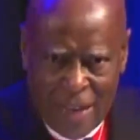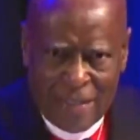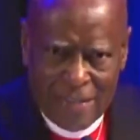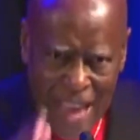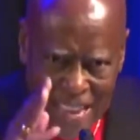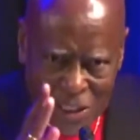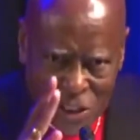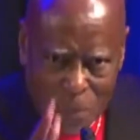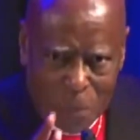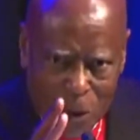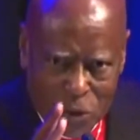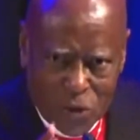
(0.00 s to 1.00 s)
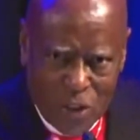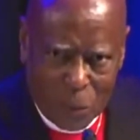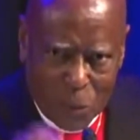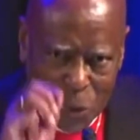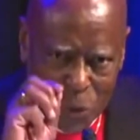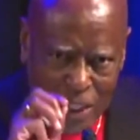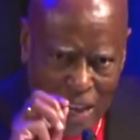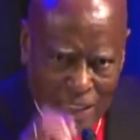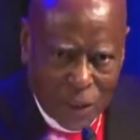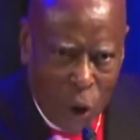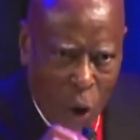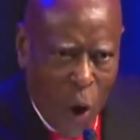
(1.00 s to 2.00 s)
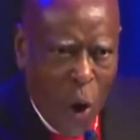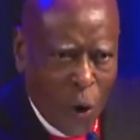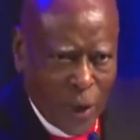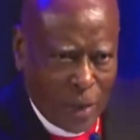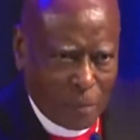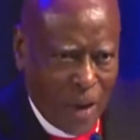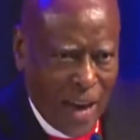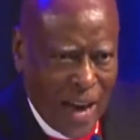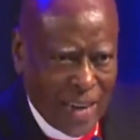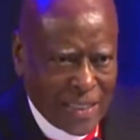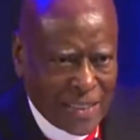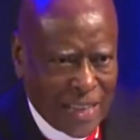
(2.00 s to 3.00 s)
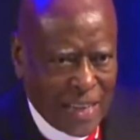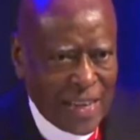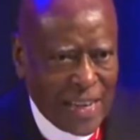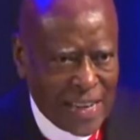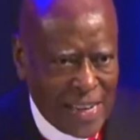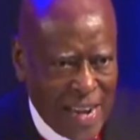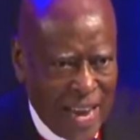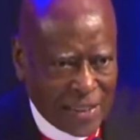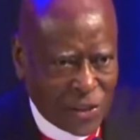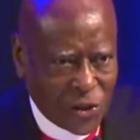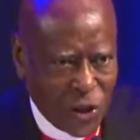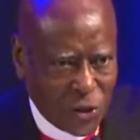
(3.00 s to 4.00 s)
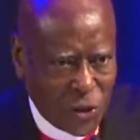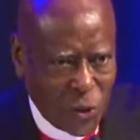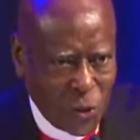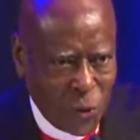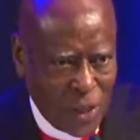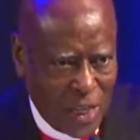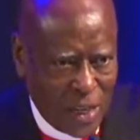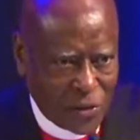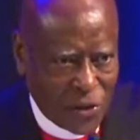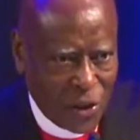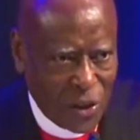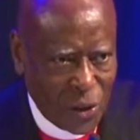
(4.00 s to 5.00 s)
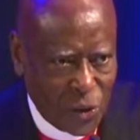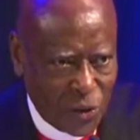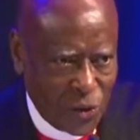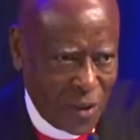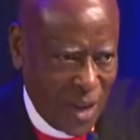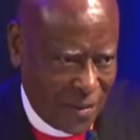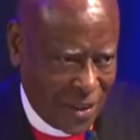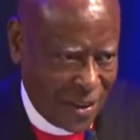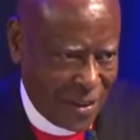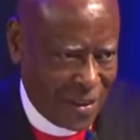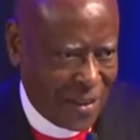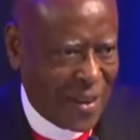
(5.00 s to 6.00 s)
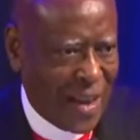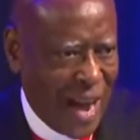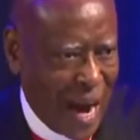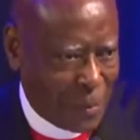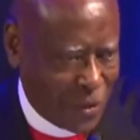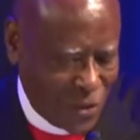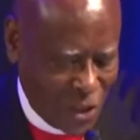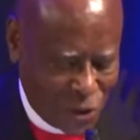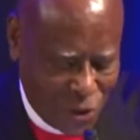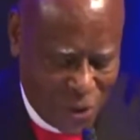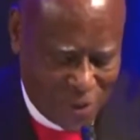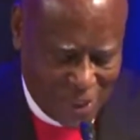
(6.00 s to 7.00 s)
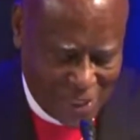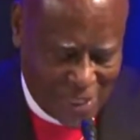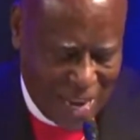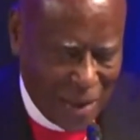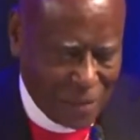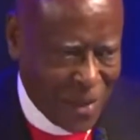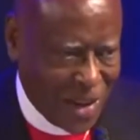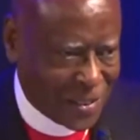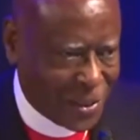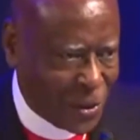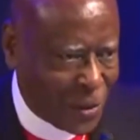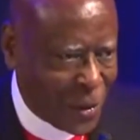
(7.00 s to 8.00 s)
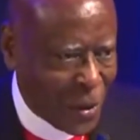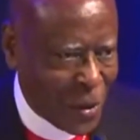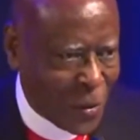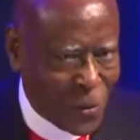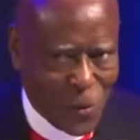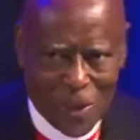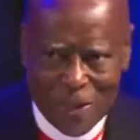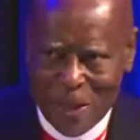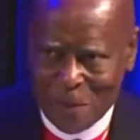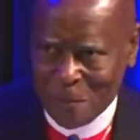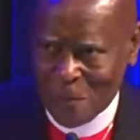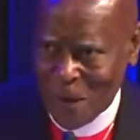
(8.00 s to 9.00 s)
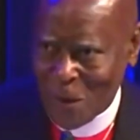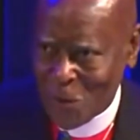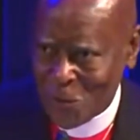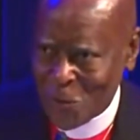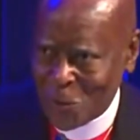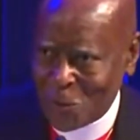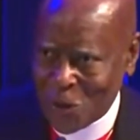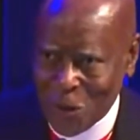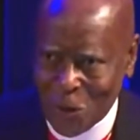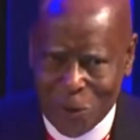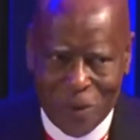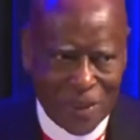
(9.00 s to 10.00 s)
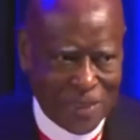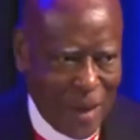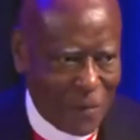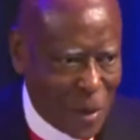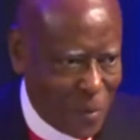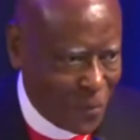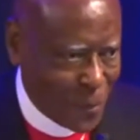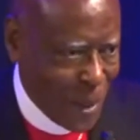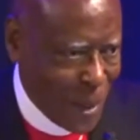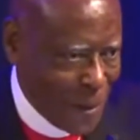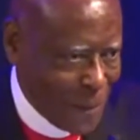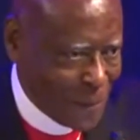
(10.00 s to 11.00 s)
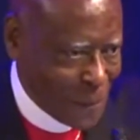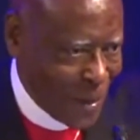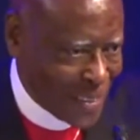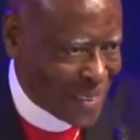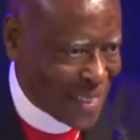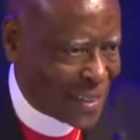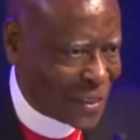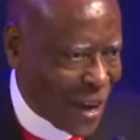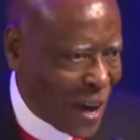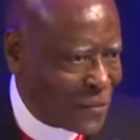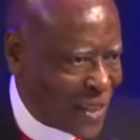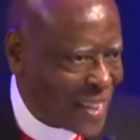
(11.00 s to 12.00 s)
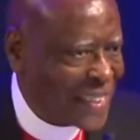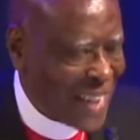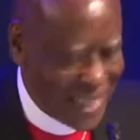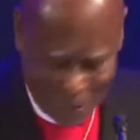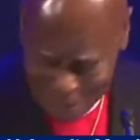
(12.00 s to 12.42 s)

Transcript: That's the person that we would like to all get behind and say, let's do it together. I present to you at this time Dr. William Ruto, the Deputy President of Kenya.